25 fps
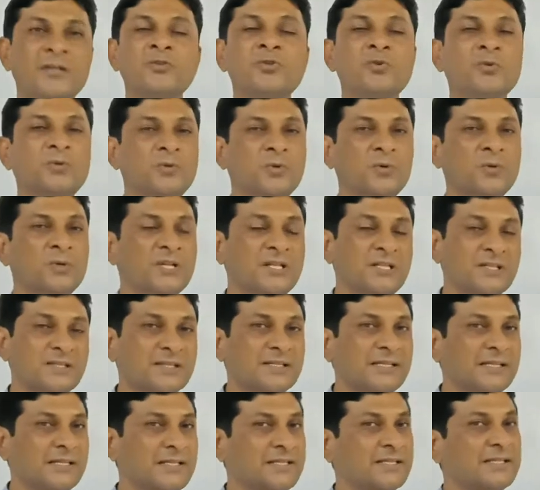So total
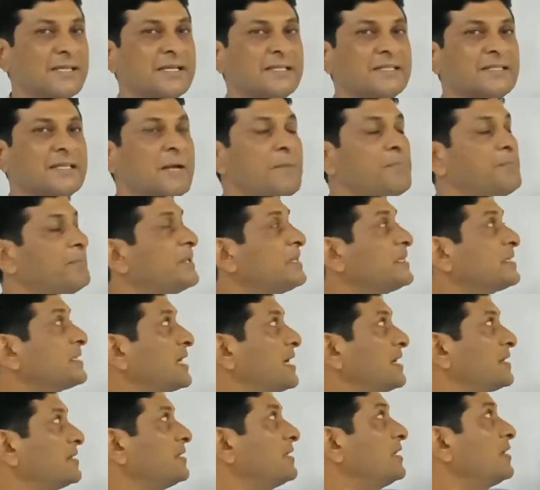6 examples
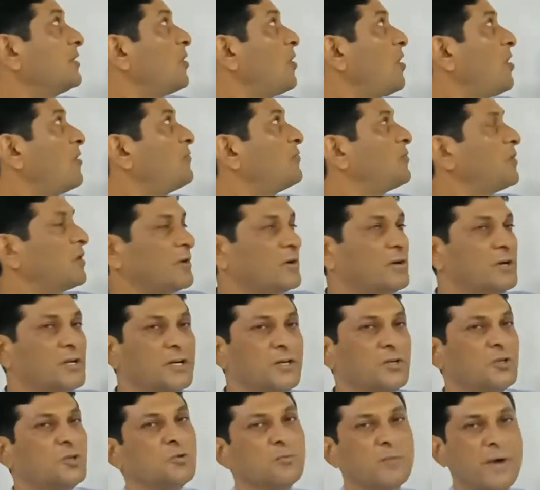are there of
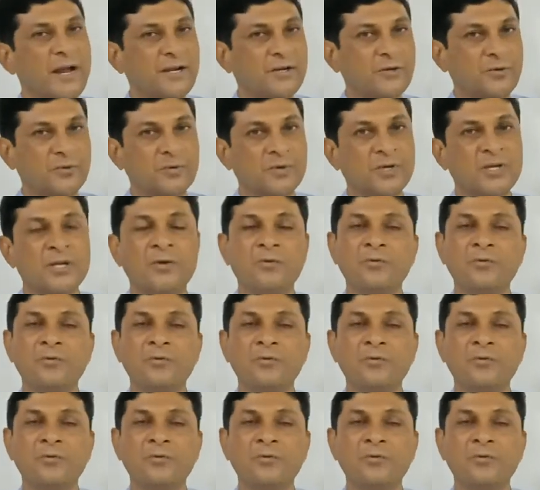order 2 by 2.